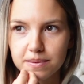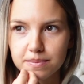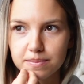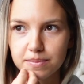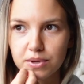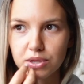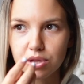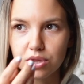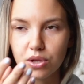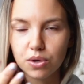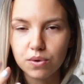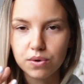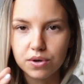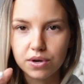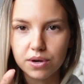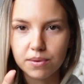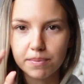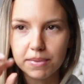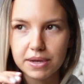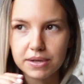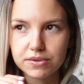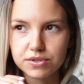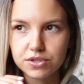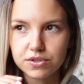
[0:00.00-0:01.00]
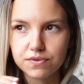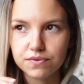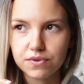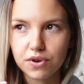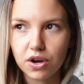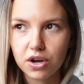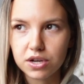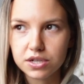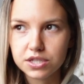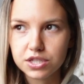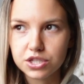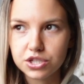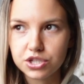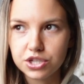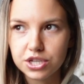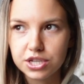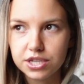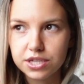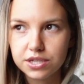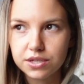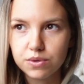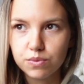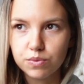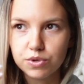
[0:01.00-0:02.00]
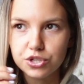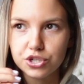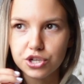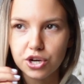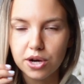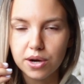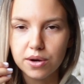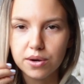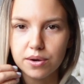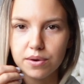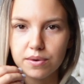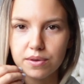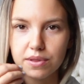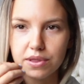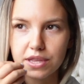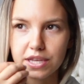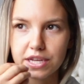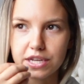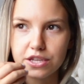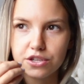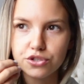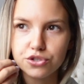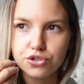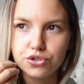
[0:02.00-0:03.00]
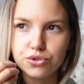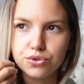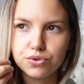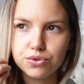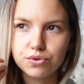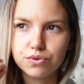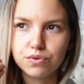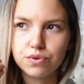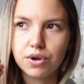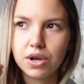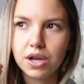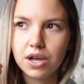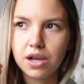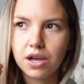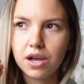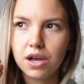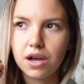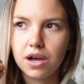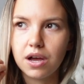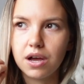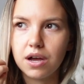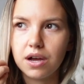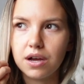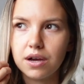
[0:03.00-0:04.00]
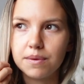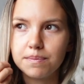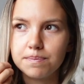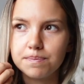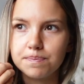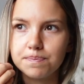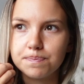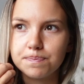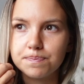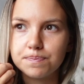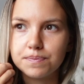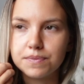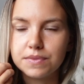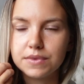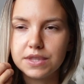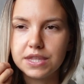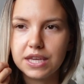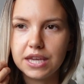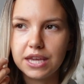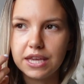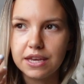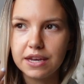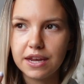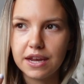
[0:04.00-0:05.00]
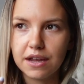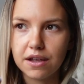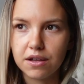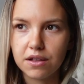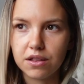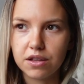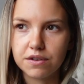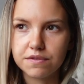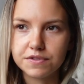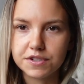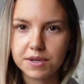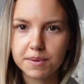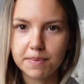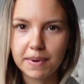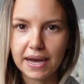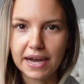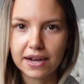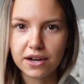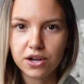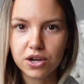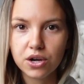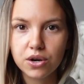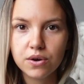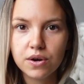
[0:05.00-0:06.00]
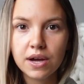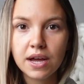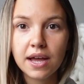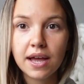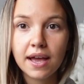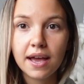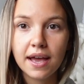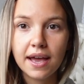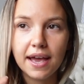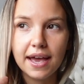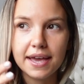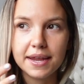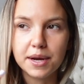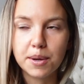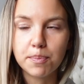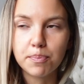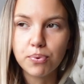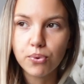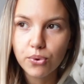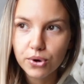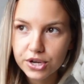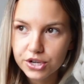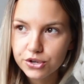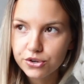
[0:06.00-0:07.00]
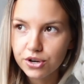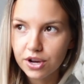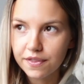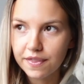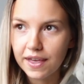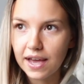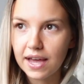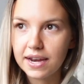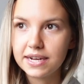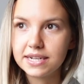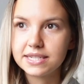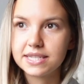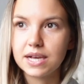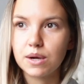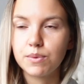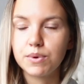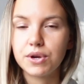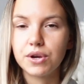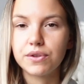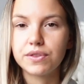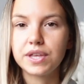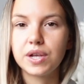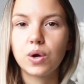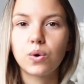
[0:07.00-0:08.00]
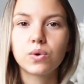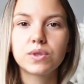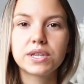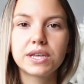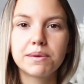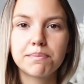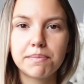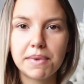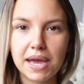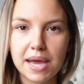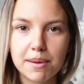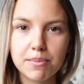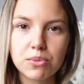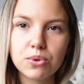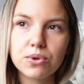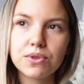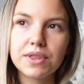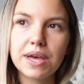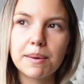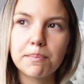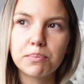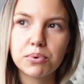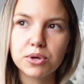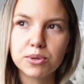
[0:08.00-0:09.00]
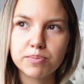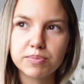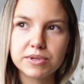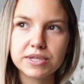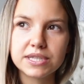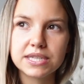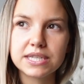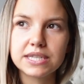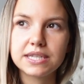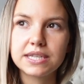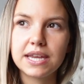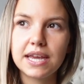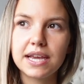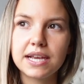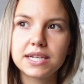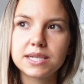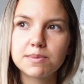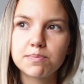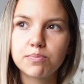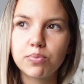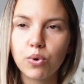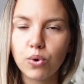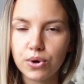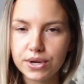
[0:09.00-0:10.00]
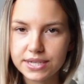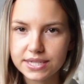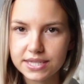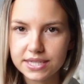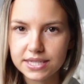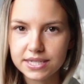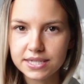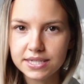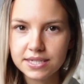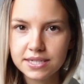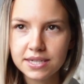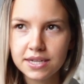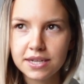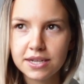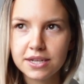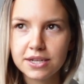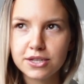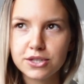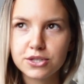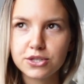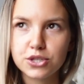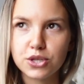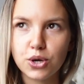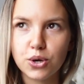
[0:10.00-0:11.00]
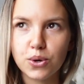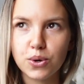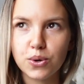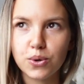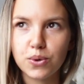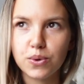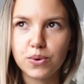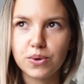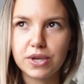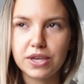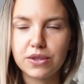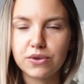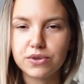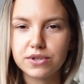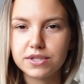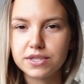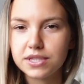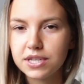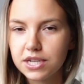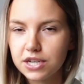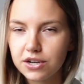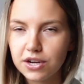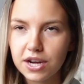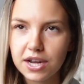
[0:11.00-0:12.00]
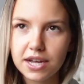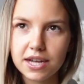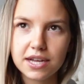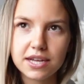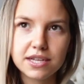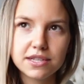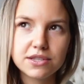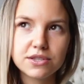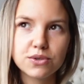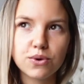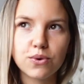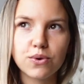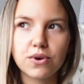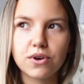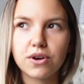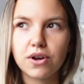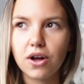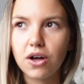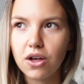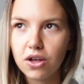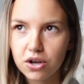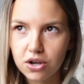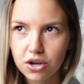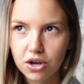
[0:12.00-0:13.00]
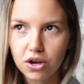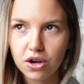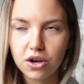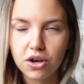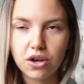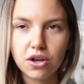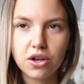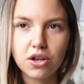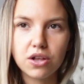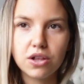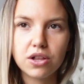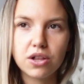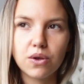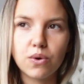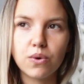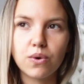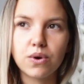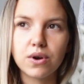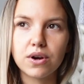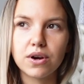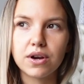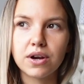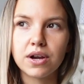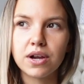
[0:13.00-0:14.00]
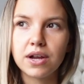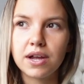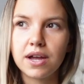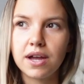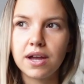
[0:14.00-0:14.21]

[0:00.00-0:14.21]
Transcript: lower amounts of oxygen, which are linked to the inhale of tobacco. And a pointer on that is that we are the only mammal that purposely takes poison, so either cigarettes or alcohol or